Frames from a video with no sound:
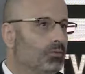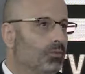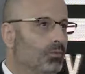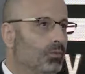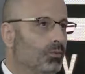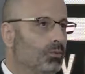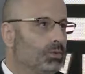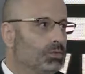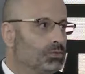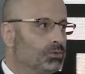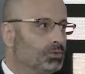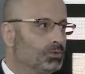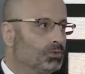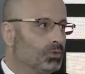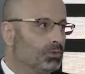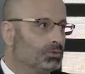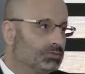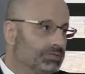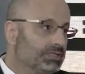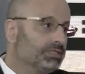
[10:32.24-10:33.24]
we should
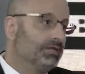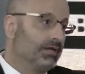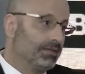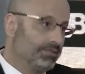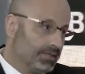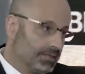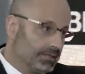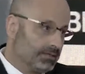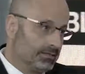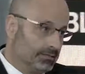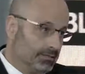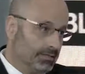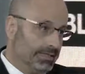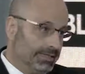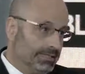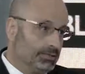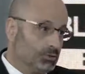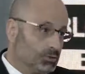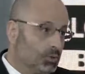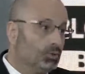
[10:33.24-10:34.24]
consider, I think
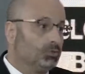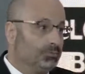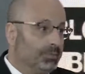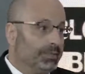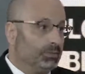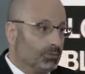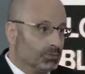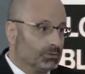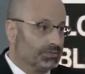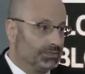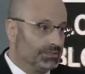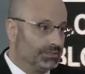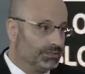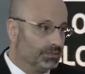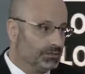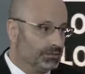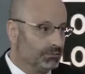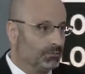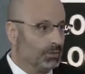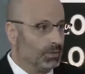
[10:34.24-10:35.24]
it should be
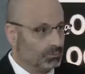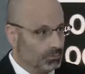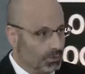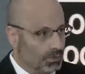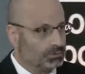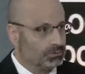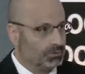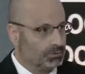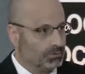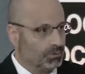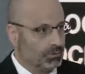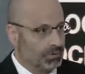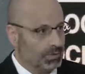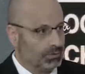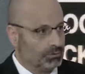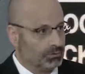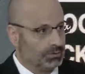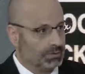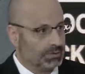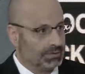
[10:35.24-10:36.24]
considered, and we're also talking
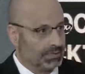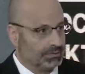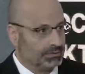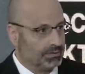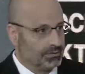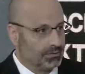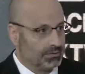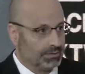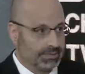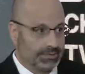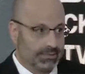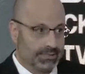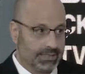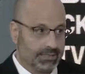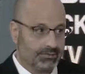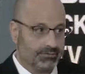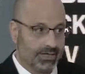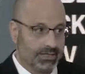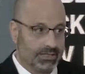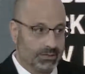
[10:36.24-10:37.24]
to the tax authorities in
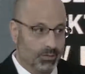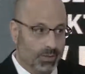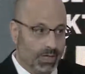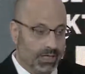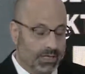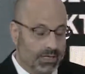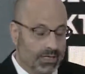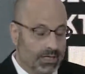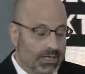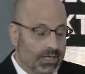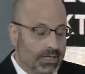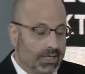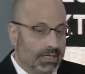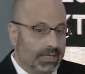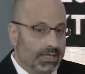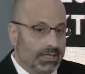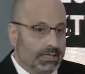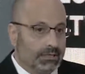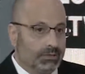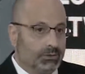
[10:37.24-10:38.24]
Israel as well,
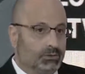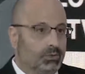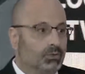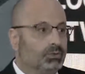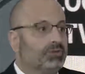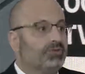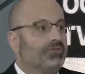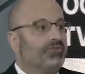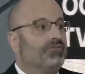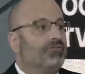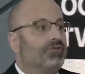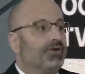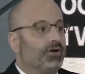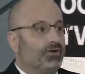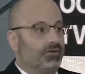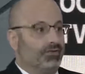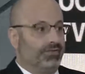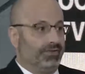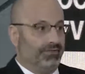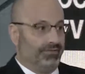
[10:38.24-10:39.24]
to
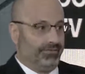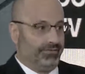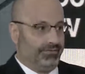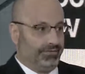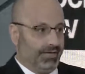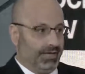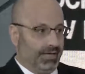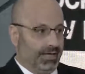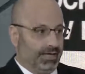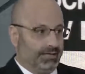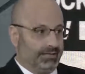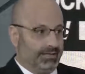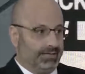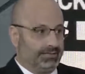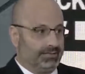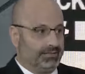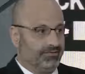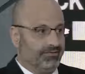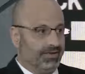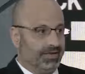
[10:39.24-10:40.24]
defer this
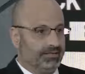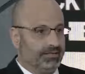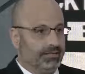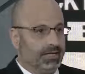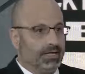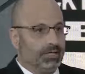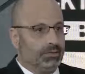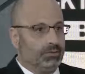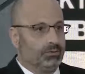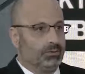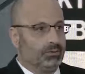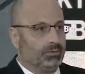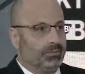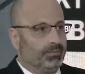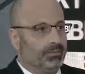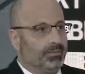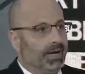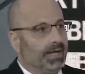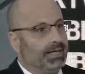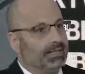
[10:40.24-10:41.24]
tax event to
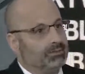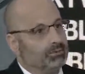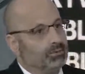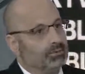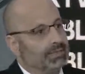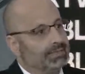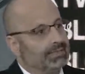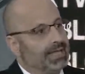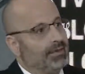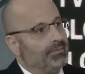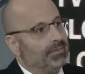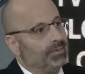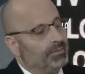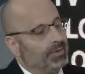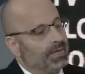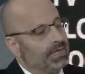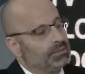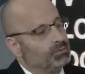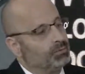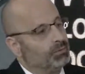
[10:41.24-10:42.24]
the time and
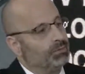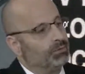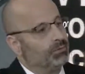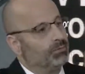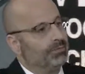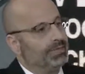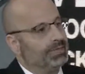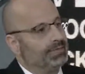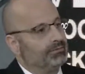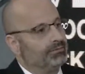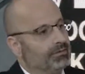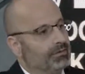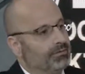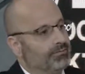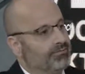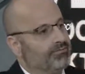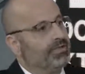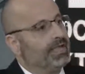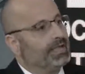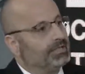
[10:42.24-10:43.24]
place where you meet
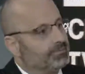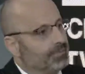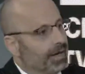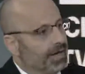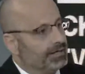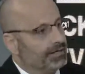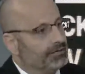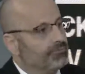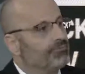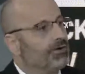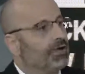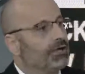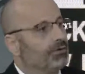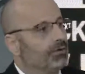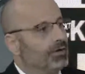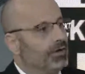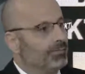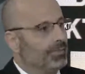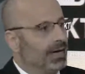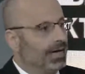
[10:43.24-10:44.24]
fiat money,
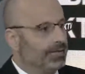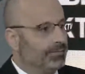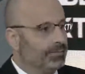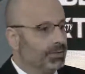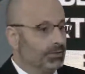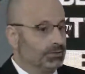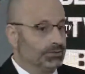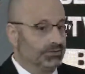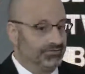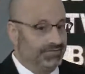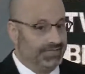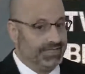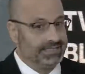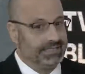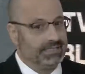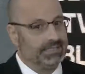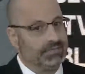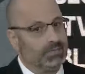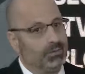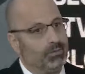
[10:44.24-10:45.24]
regular money. Because if this
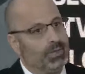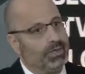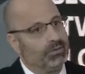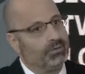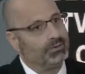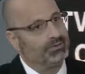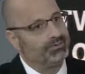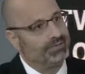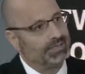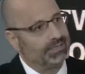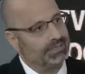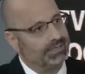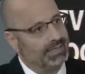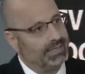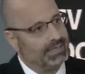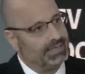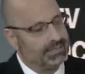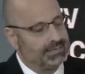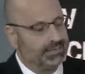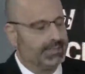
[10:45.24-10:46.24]
is the way you address
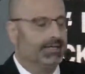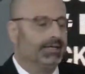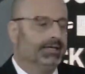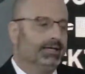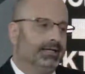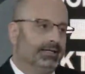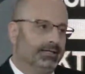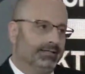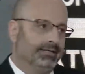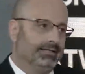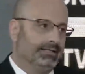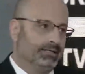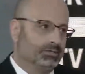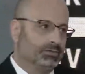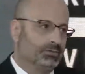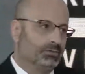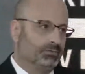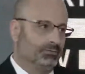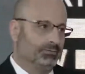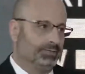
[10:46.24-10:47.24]
things, then it
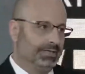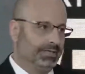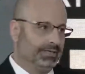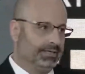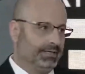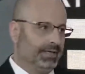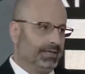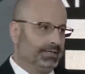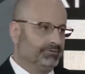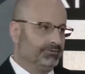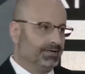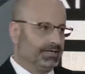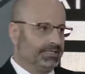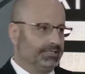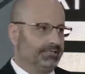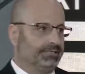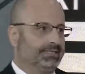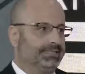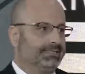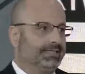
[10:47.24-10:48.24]
should be
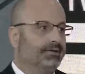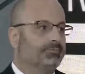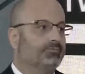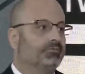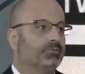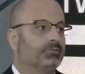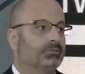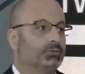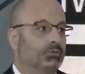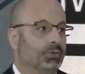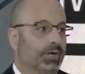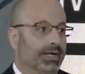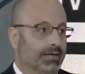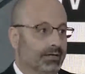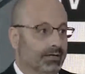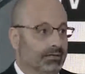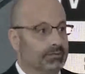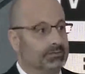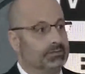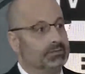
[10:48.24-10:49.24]
addressed the same from two
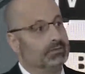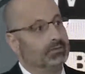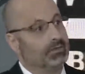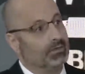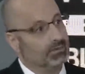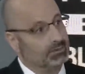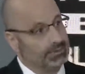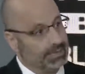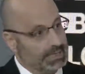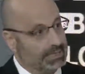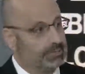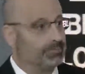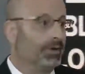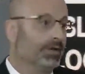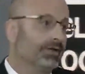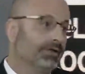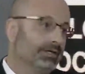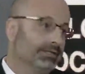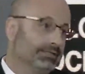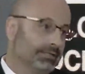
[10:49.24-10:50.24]
angles,
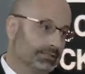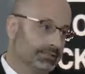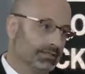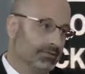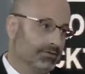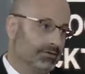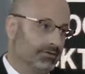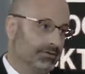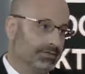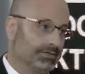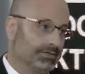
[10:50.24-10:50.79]
taxpayer and tax authority.